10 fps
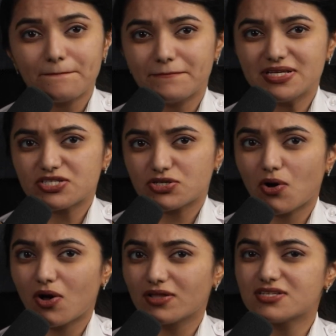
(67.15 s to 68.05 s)
missed
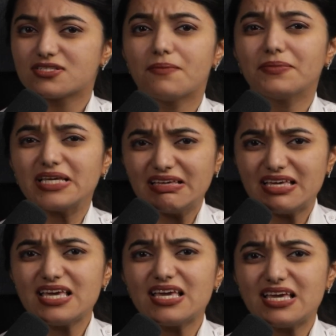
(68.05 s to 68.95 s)
on some
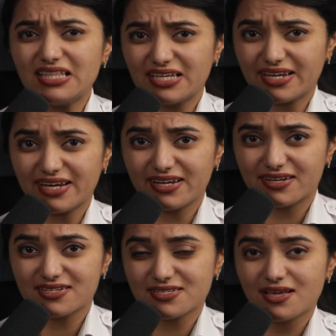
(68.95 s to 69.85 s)
key
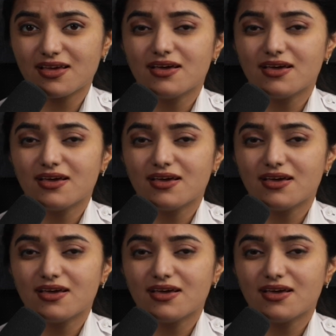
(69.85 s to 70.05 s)
ingredients